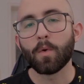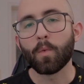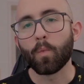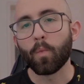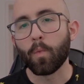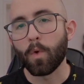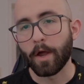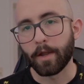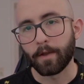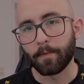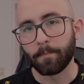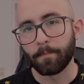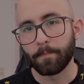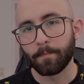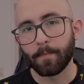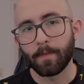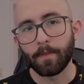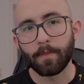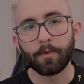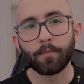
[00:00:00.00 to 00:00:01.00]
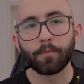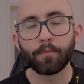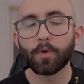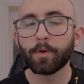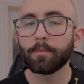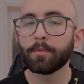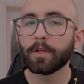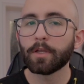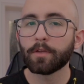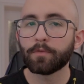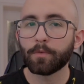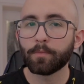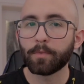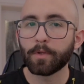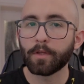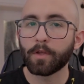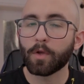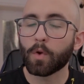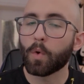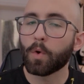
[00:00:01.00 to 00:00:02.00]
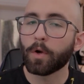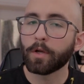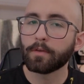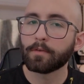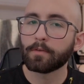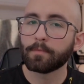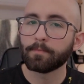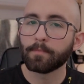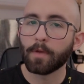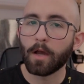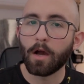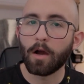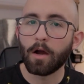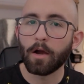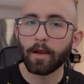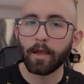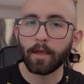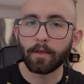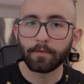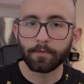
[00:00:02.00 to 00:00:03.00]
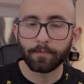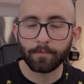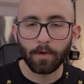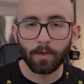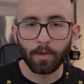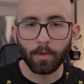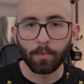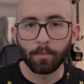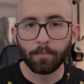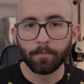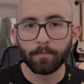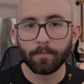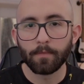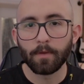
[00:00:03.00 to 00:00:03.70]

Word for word: One, the formulas for building chords are as follows.